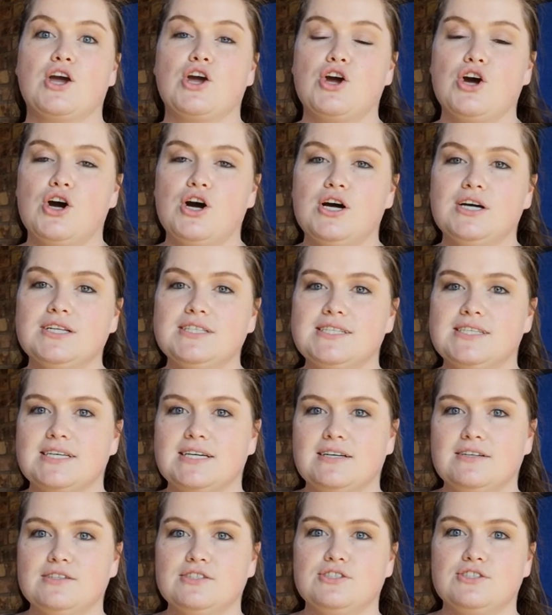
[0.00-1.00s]
God
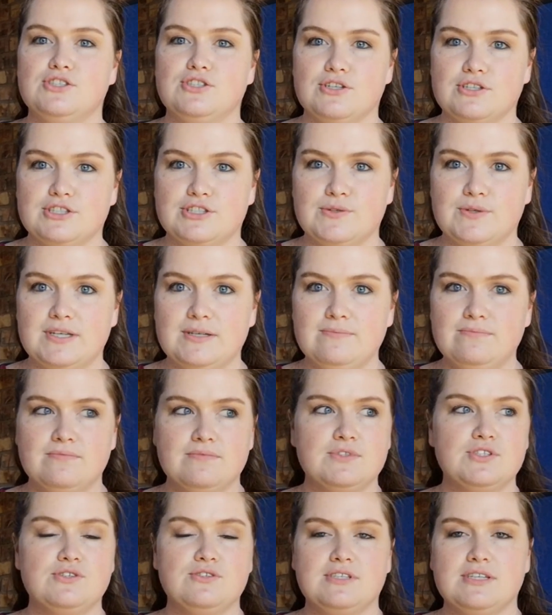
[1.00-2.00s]
tells Joshua
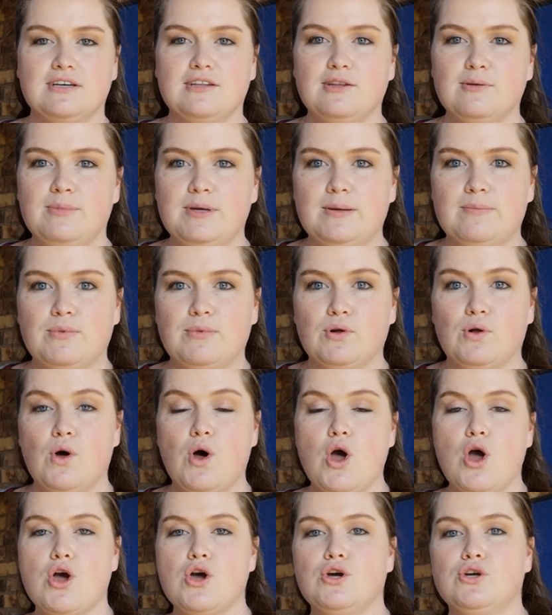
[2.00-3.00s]
to tell the people
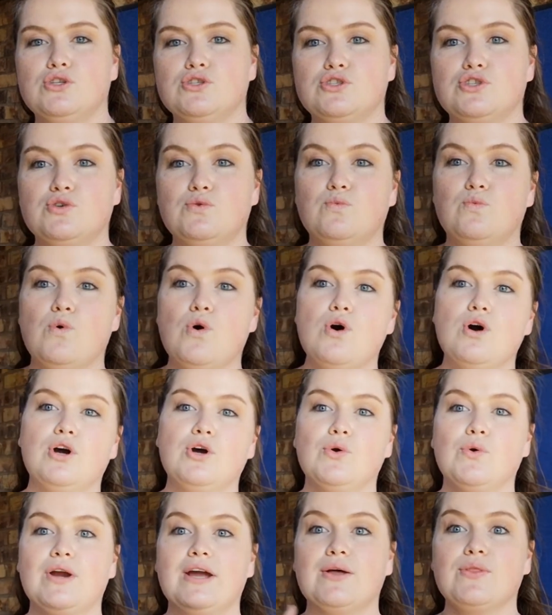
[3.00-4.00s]
to
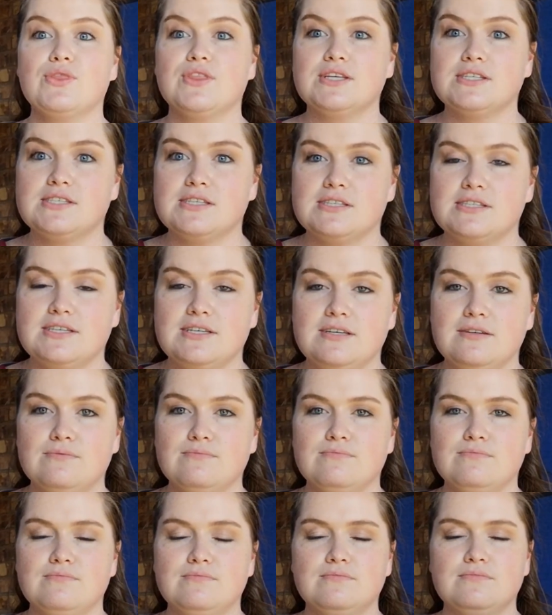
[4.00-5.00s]
walk around the city
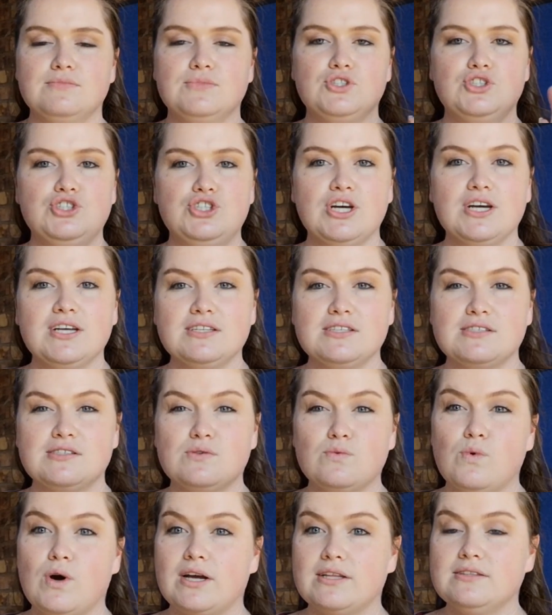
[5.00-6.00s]

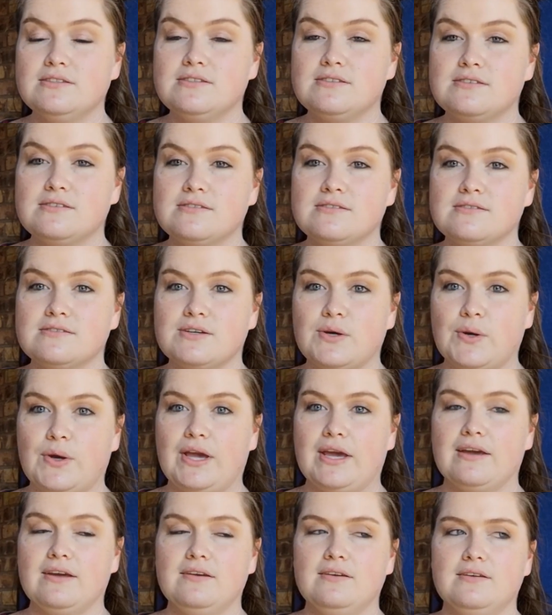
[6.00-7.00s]
just once,
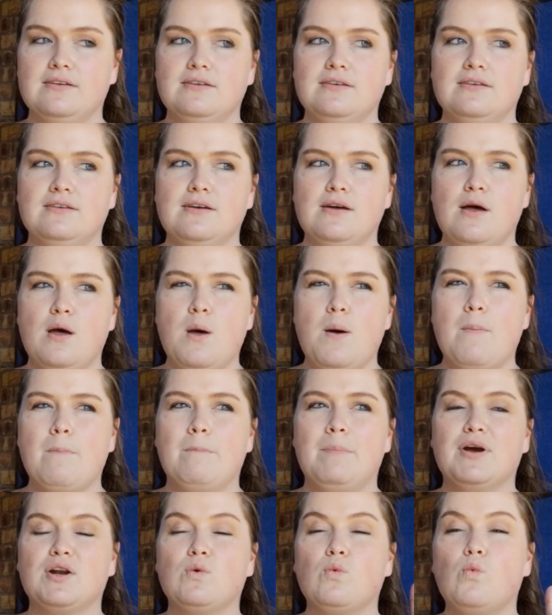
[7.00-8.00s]
okay,
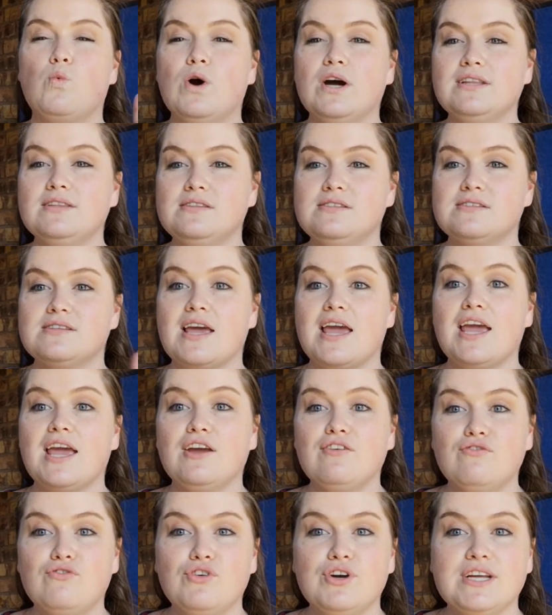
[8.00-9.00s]
but once
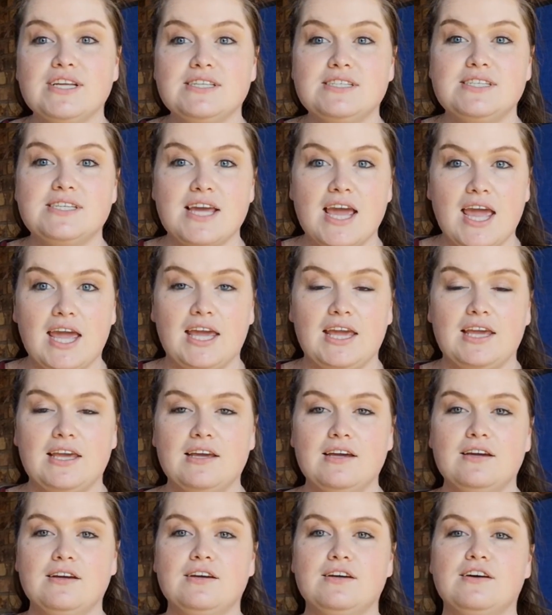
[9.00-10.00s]
every
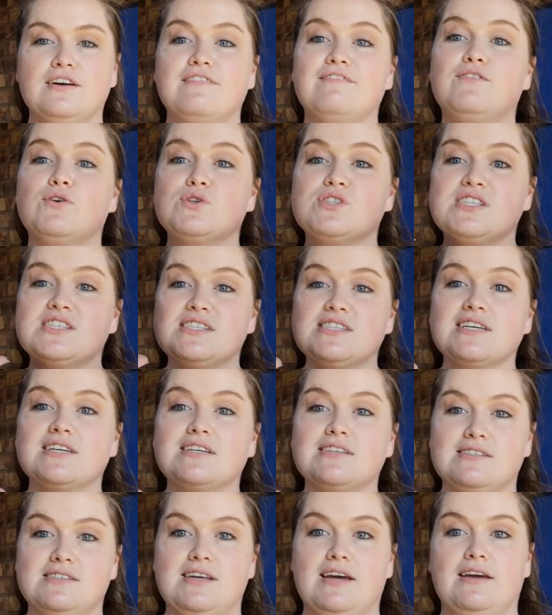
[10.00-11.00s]
day for
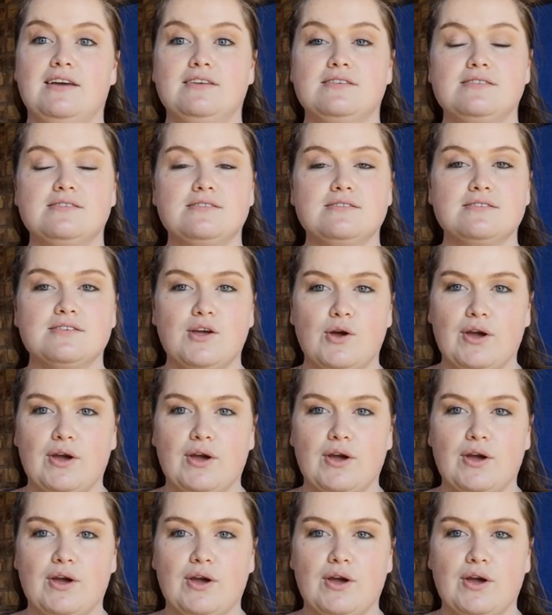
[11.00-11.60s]
6 days.